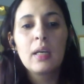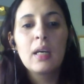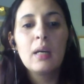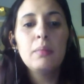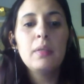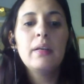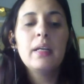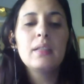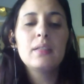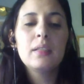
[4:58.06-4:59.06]
can be
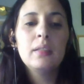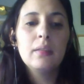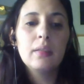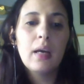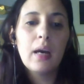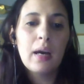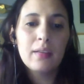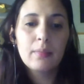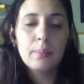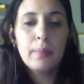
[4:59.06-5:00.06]
graded
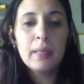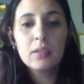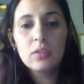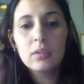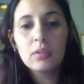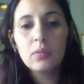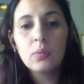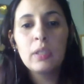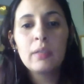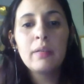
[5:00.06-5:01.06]
as vectors
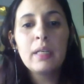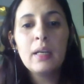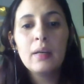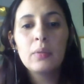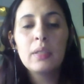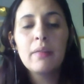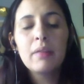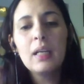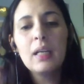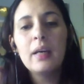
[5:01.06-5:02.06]
with, real, with a
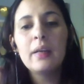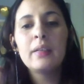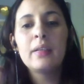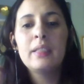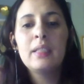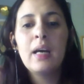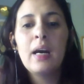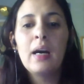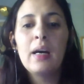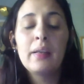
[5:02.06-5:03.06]
real and,
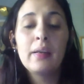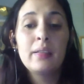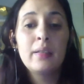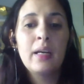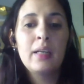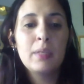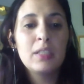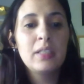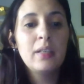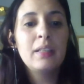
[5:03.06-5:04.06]
and an, an
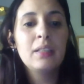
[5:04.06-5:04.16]
imaginary